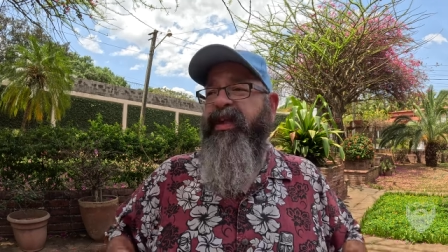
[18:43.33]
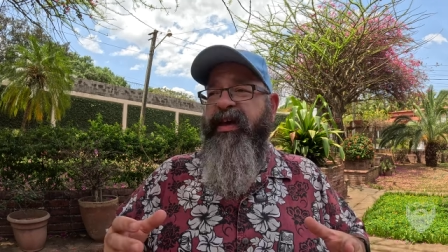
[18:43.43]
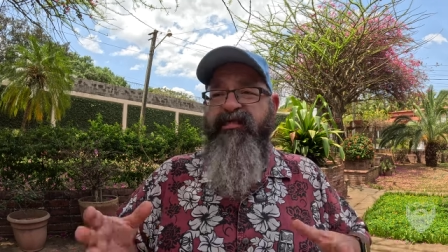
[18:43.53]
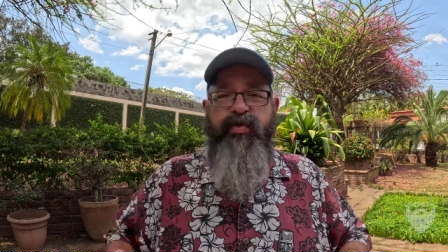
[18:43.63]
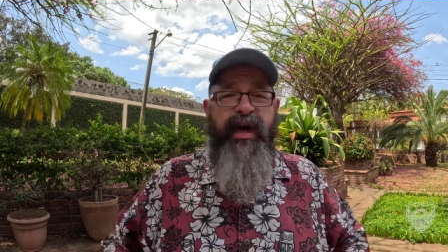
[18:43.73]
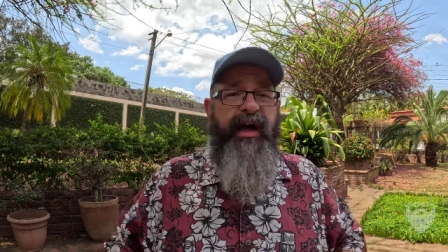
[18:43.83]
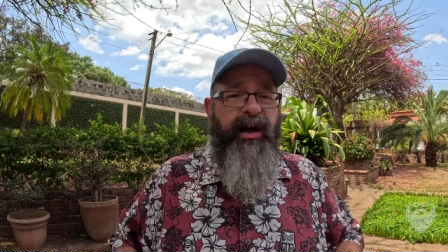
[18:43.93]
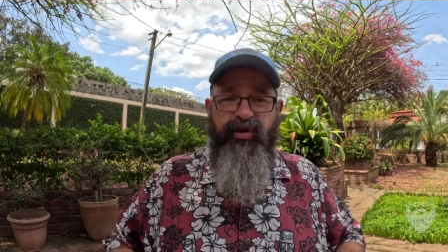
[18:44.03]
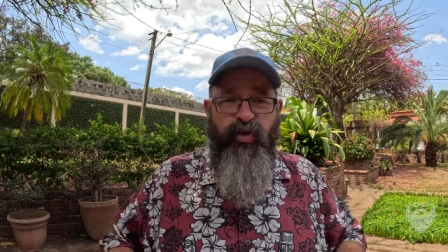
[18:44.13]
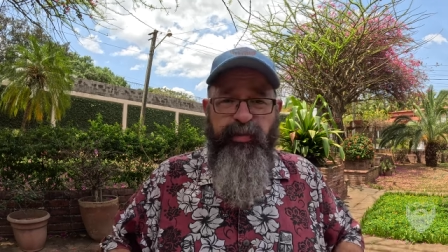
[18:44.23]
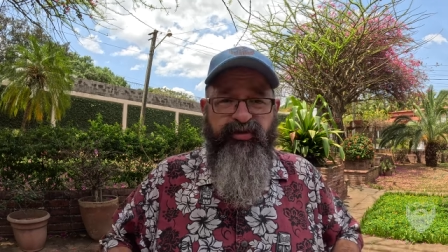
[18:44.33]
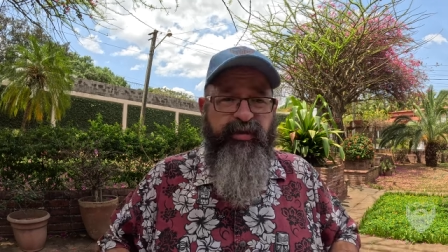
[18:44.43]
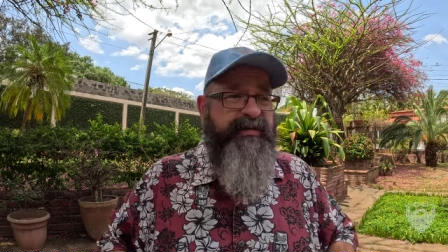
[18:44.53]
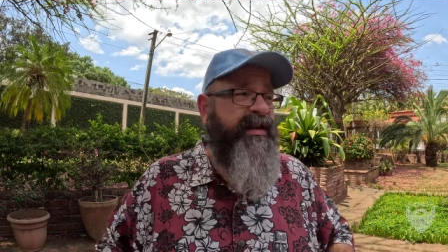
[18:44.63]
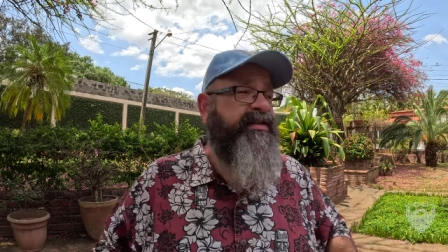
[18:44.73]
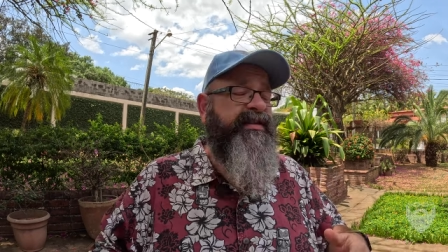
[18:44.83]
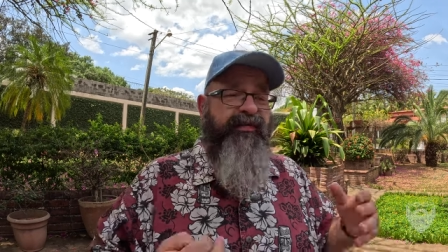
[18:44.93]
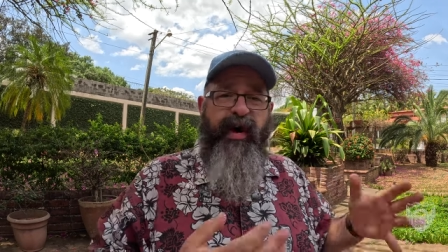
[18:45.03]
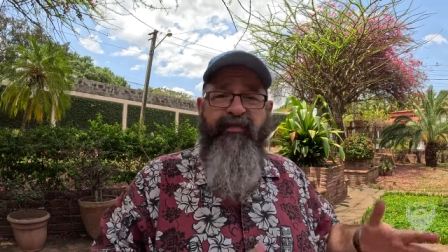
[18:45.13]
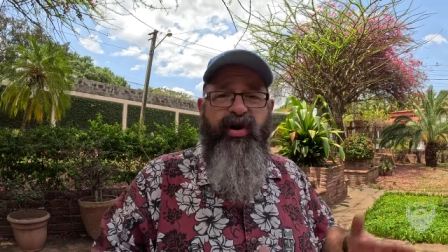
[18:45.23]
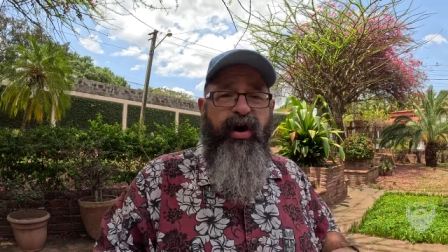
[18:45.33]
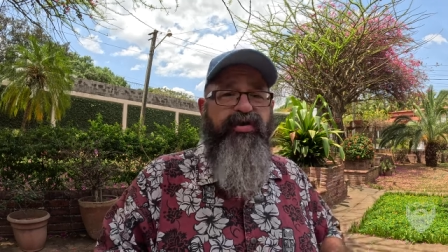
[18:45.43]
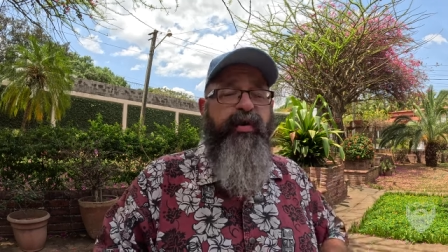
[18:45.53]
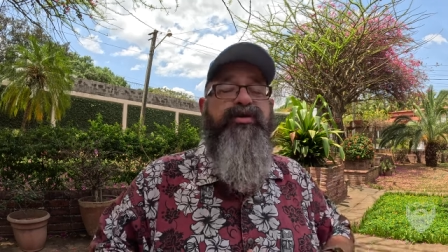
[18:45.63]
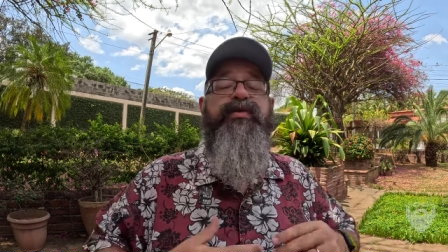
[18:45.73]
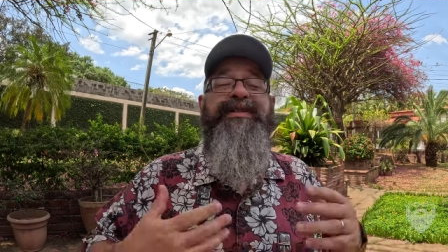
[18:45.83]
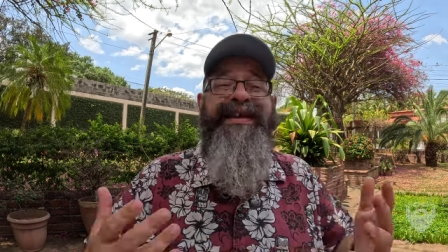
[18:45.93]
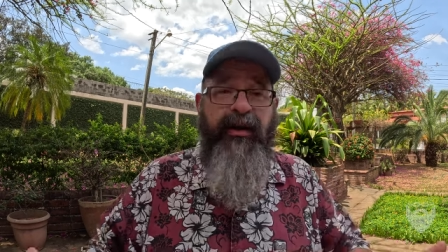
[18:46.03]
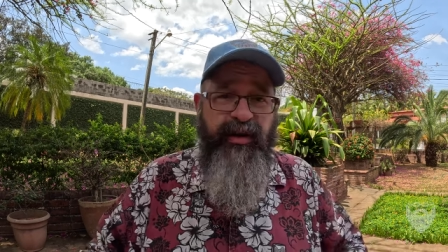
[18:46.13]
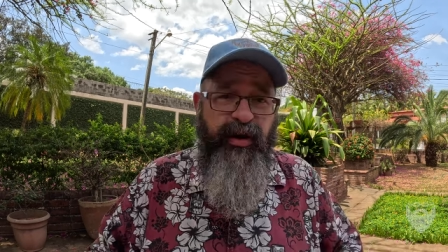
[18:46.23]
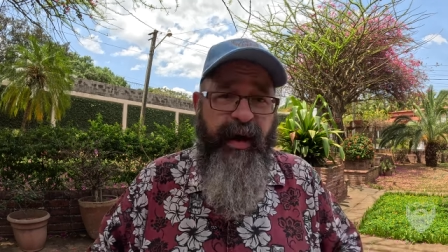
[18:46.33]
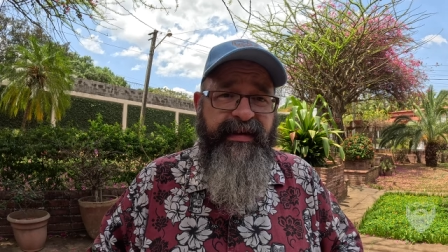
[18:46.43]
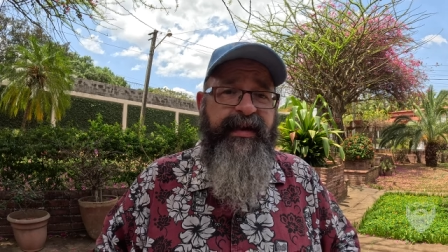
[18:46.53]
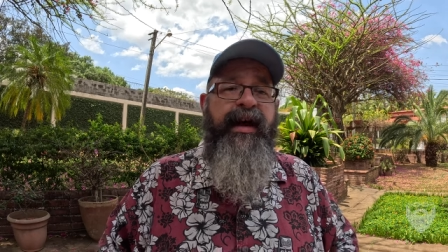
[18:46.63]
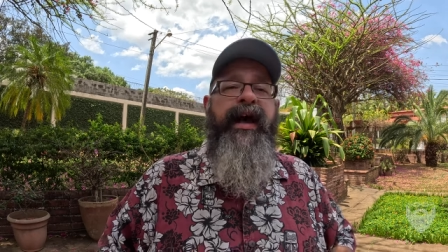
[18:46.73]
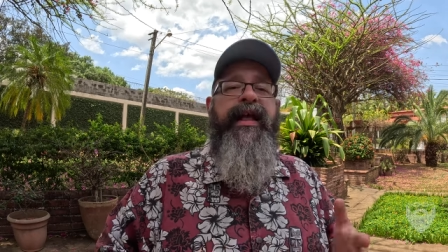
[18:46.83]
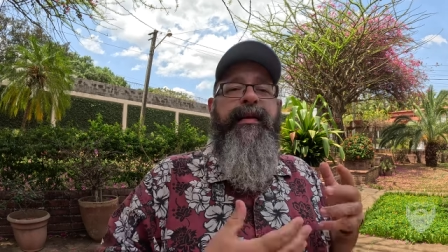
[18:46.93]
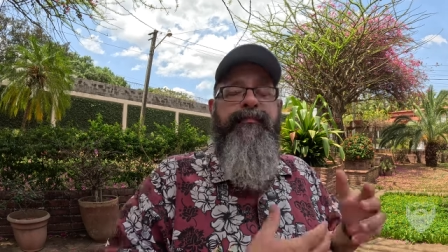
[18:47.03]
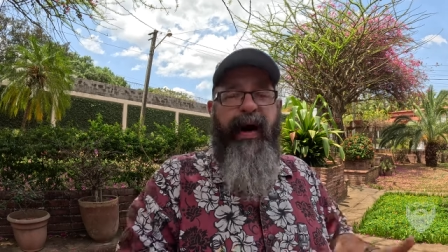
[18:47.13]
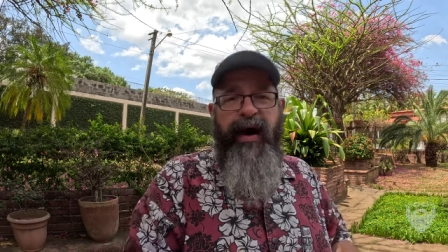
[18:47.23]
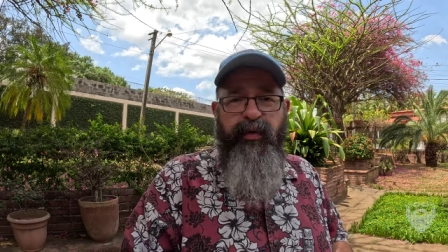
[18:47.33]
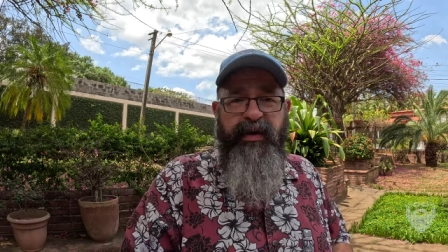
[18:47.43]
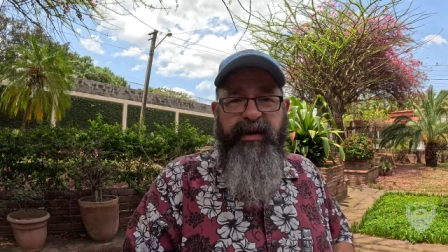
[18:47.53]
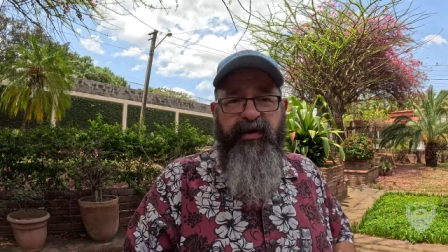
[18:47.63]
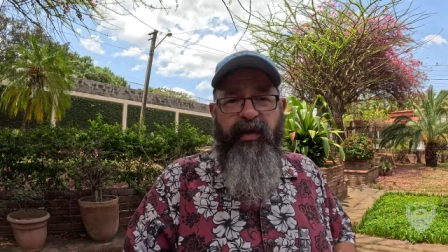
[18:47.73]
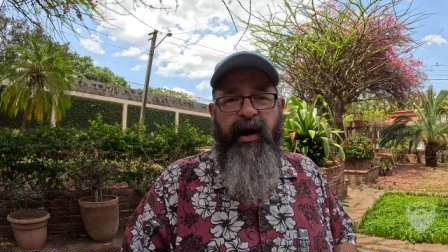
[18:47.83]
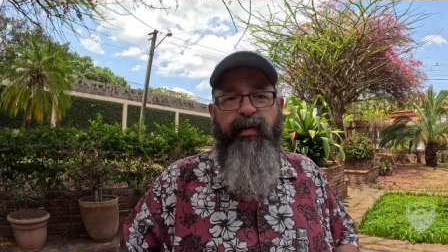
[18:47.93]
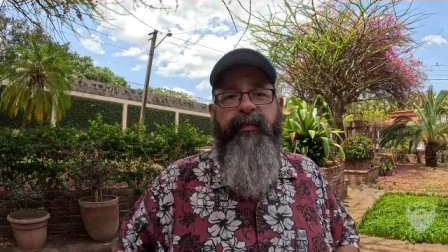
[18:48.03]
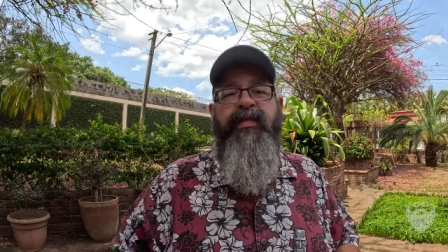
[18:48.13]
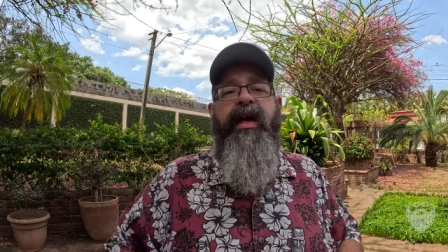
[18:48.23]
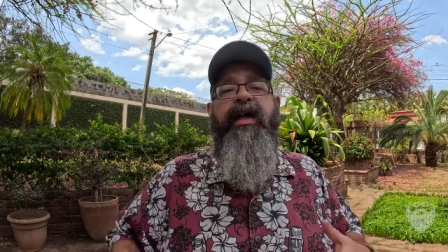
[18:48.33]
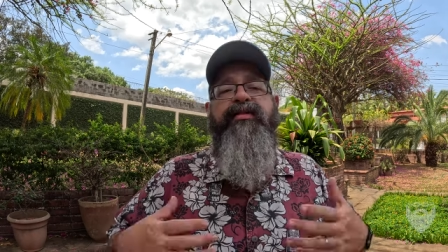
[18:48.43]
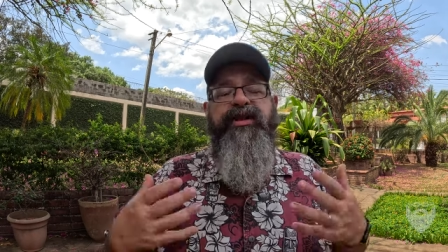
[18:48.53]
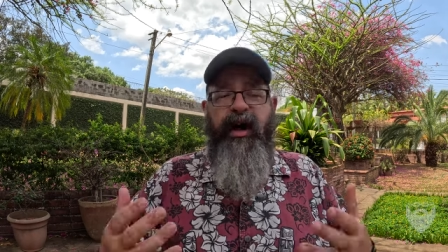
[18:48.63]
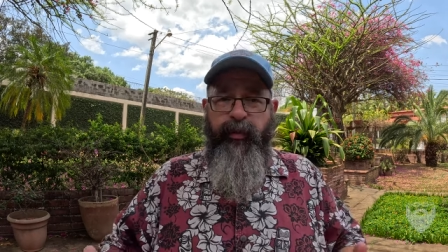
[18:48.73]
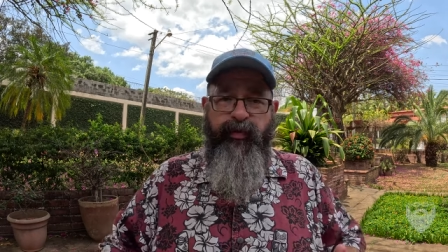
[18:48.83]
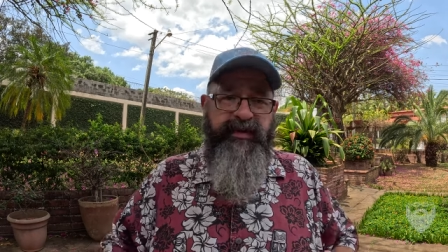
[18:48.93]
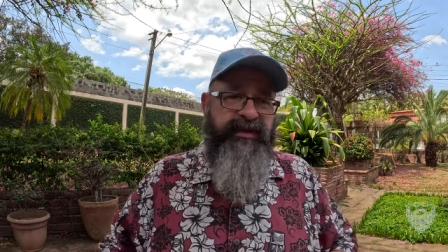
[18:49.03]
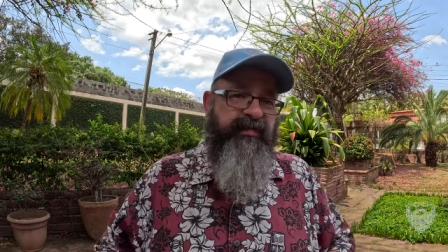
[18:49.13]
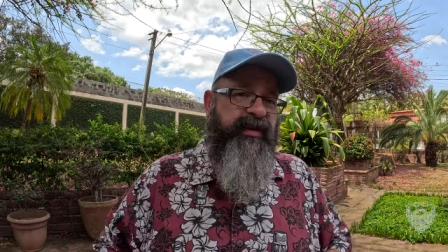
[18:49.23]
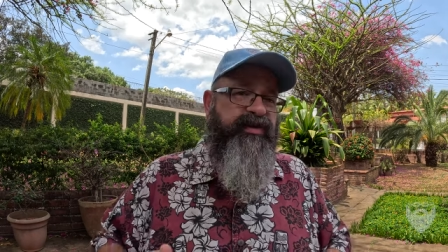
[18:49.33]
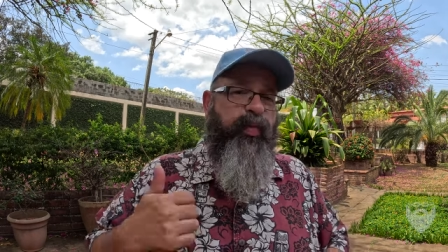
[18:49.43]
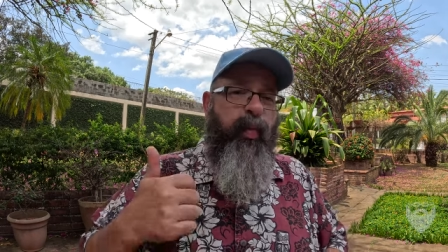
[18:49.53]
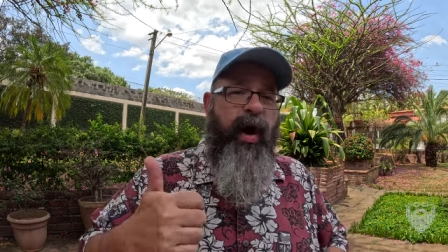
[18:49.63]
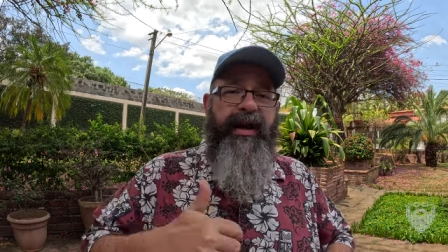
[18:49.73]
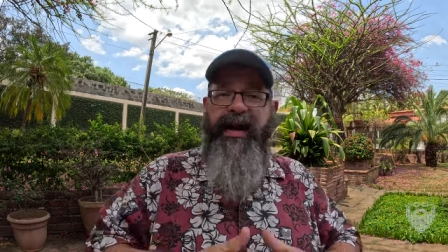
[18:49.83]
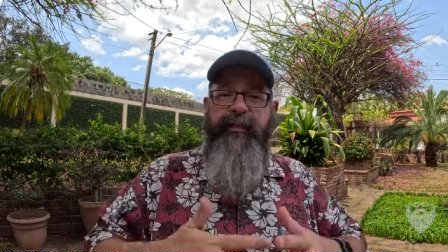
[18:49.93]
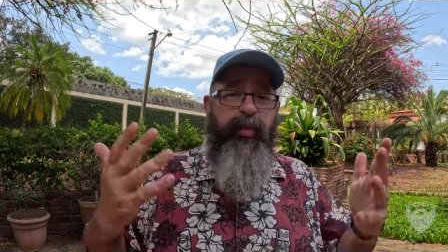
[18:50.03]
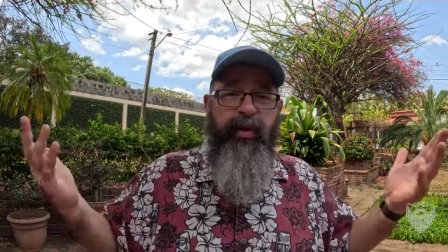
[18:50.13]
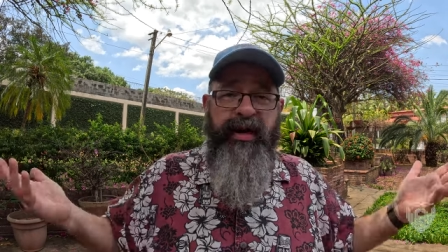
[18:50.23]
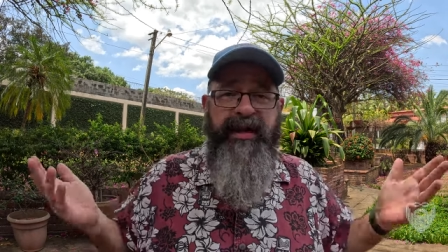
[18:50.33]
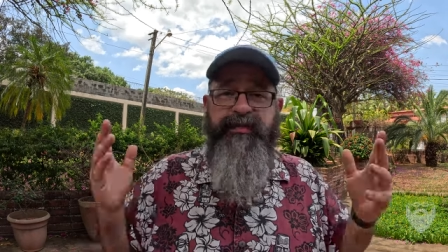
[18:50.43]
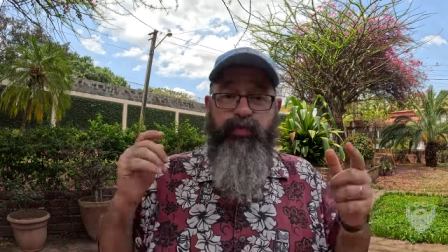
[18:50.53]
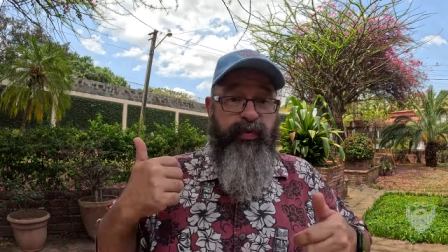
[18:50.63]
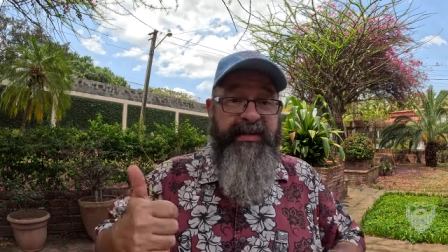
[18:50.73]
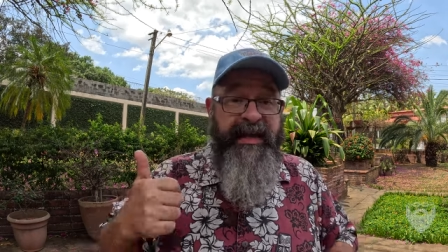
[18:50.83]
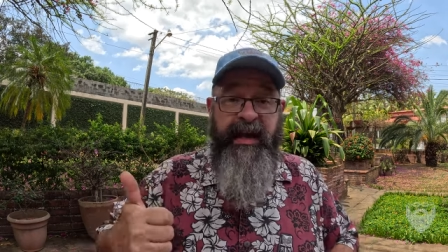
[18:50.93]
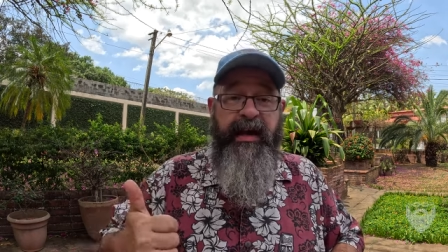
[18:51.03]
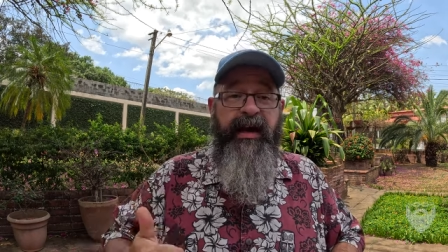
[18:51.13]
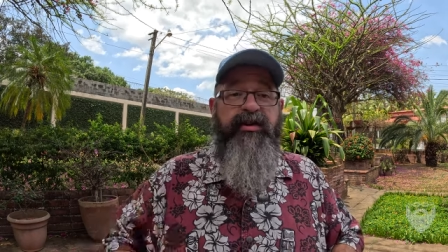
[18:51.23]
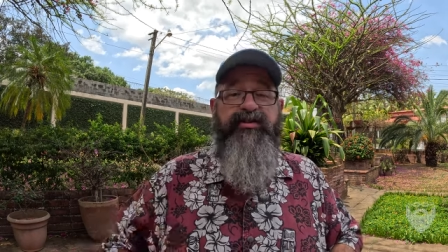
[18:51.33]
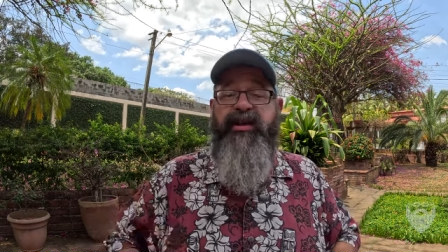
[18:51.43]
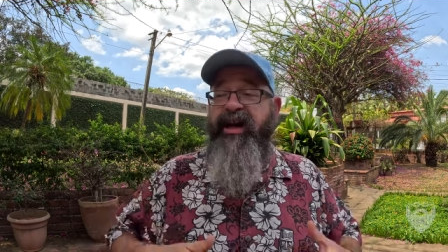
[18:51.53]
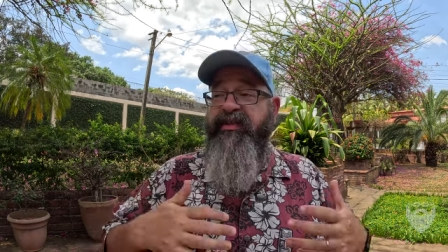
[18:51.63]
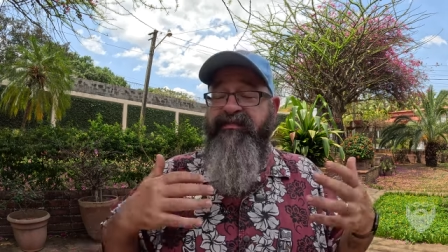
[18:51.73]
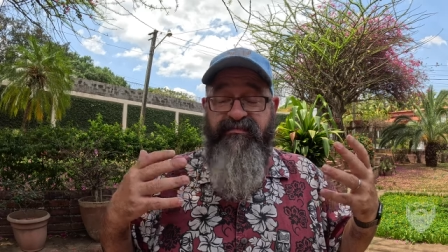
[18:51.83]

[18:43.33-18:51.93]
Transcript: If you can, under normal circumstances, if you have a car in the US, you want to sell it in the US and then buy one in Nicaragua. And there's a couple of reasons for this. One, importing is risky. There's a lot of